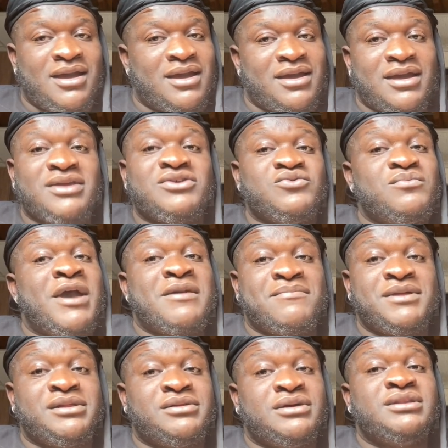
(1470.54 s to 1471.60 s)
And you make
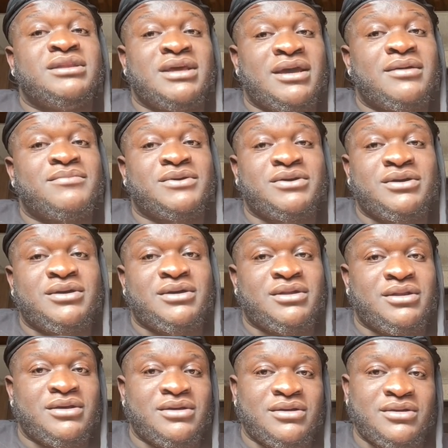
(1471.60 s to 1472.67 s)
me look damn good.
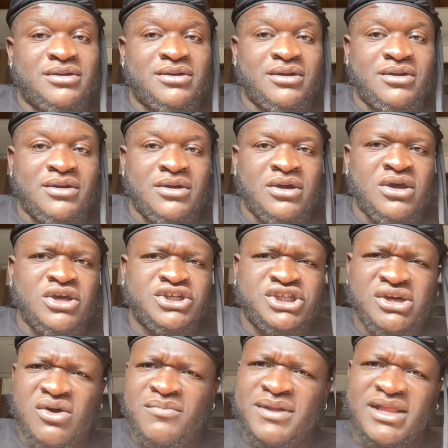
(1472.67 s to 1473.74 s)
She
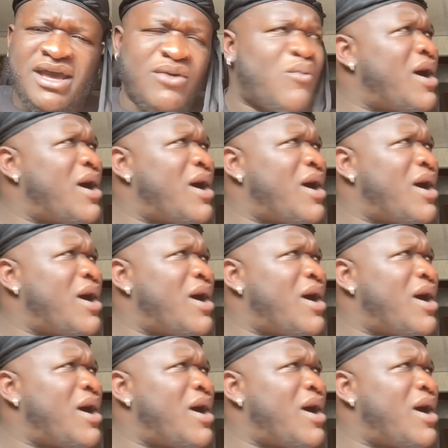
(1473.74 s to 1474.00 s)
gonna be like,